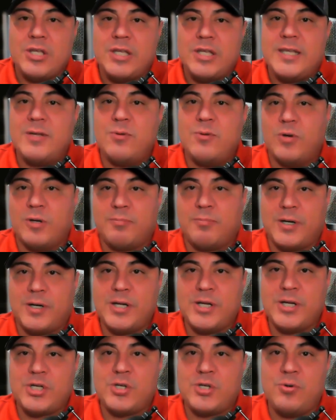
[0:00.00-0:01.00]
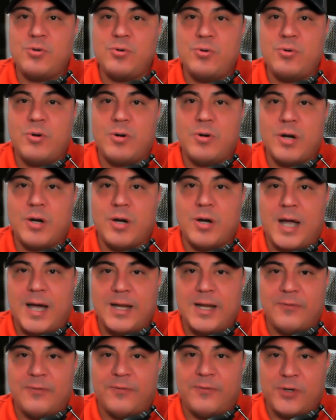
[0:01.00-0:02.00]
he will punish you
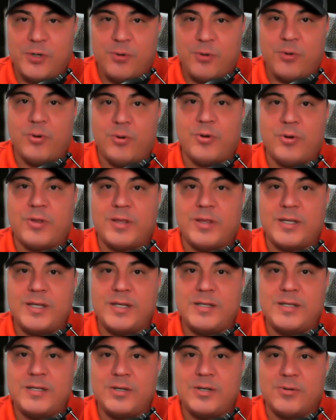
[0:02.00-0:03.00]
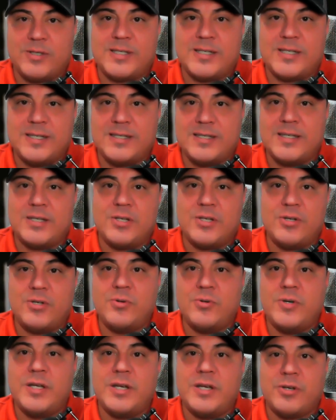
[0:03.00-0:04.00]
on for your earthly you know sins that you
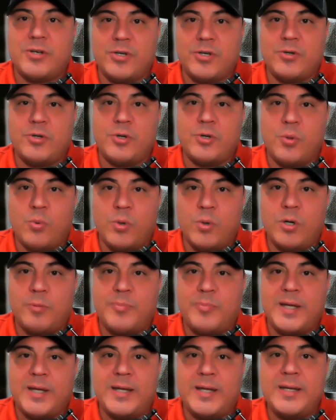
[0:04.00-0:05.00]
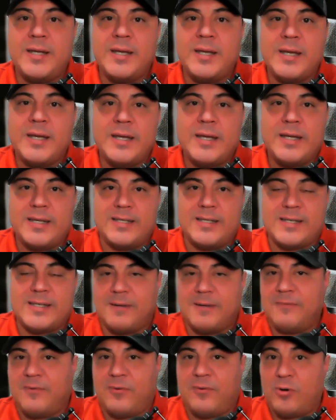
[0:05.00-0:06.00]
do here you know you will pay in
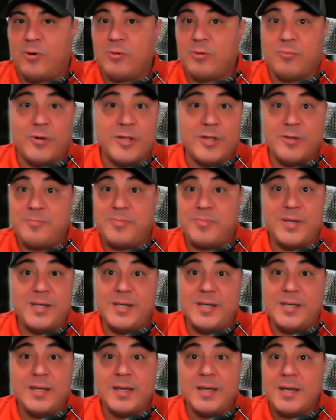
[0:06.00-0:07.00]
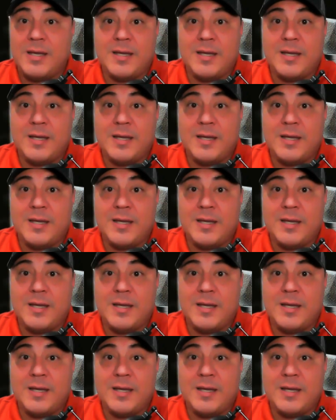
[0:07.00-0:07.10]
some form whether it be